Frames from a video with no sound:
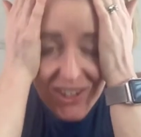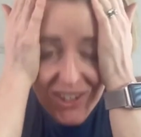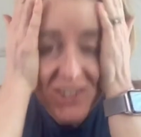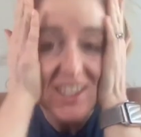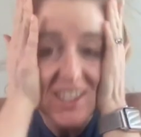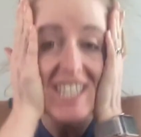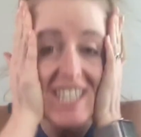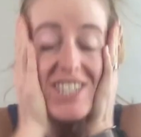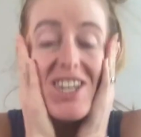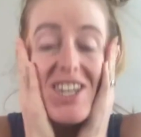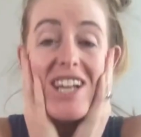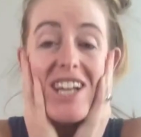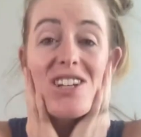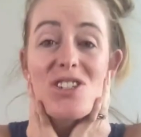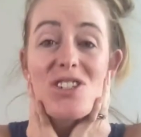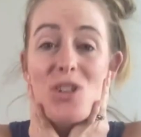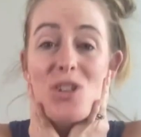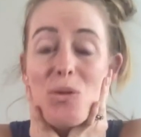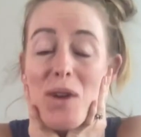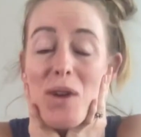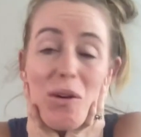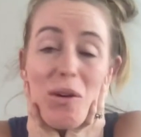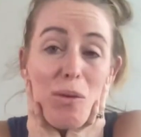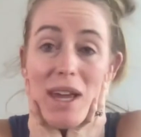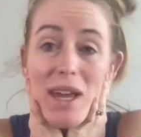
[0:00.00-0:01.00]
changed the
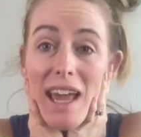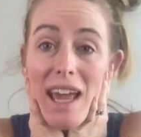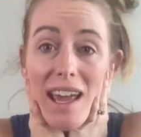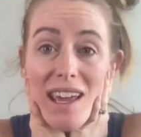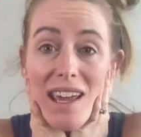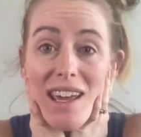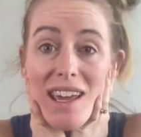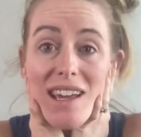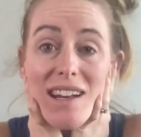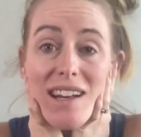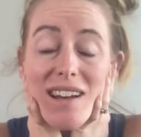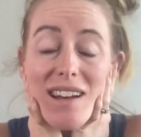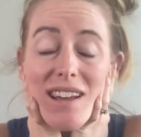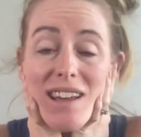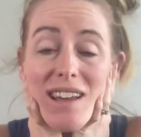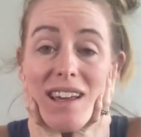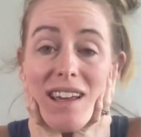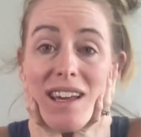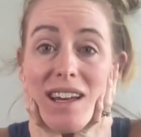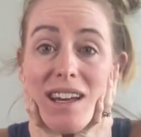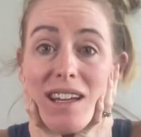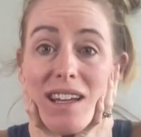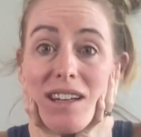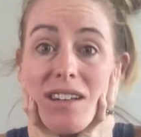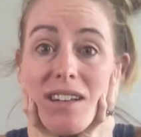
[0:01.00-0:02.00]
way we ate,
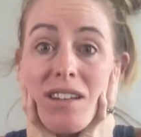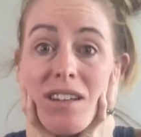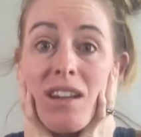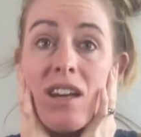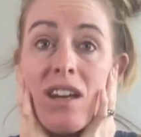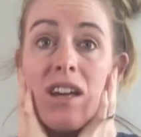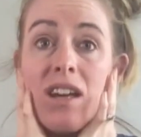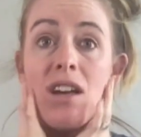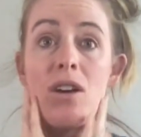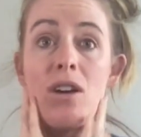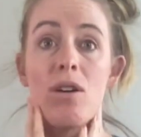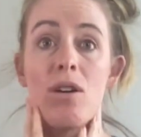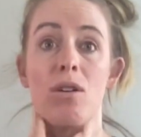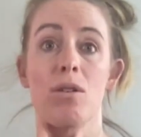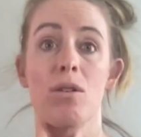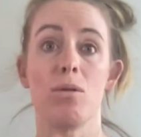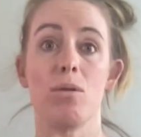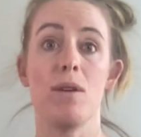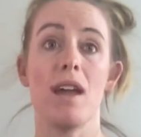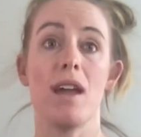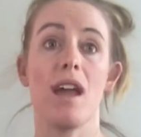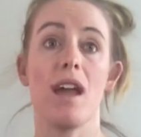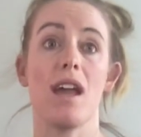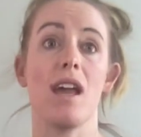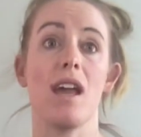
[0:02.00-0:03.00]
and we
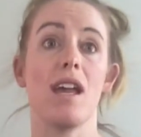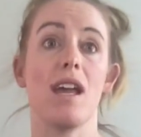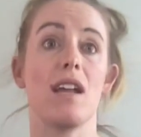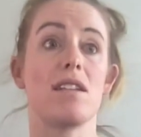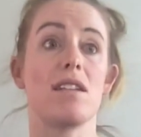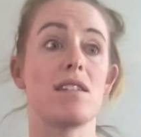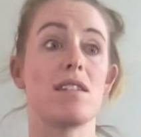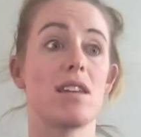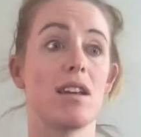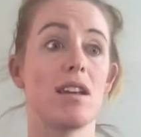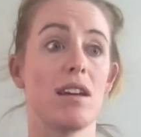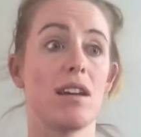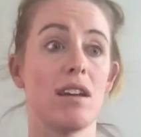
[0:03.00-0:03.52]
ate